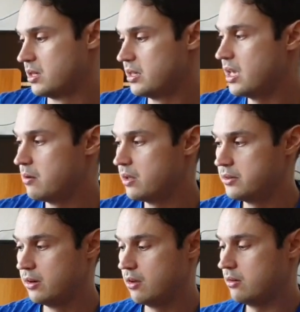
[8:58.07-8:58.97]
Yeah, well,
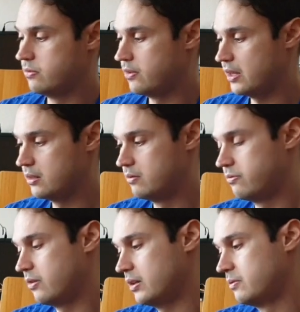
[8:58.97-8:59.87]
you know,
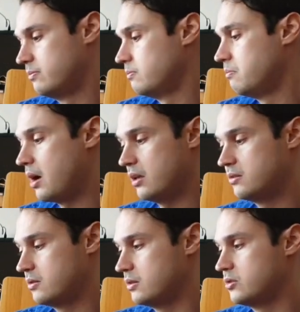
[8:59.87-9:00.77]
fret
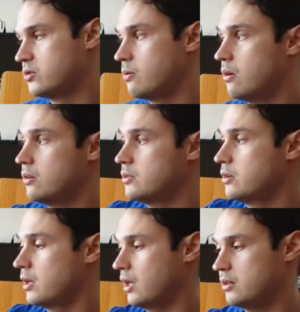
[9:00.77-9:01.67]
bus and so on, you
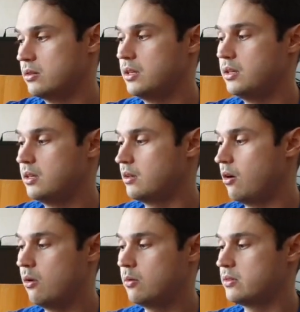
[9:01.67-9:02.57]
can actually
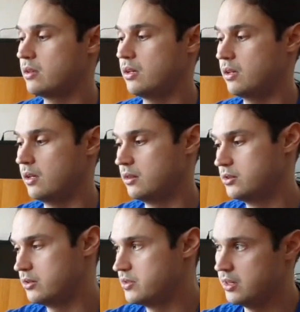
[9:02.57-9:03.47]
always
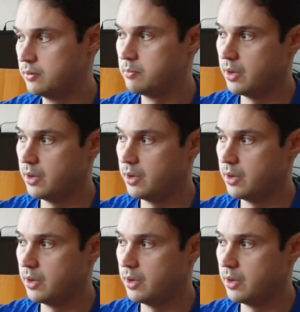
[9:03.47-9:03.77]
adjust it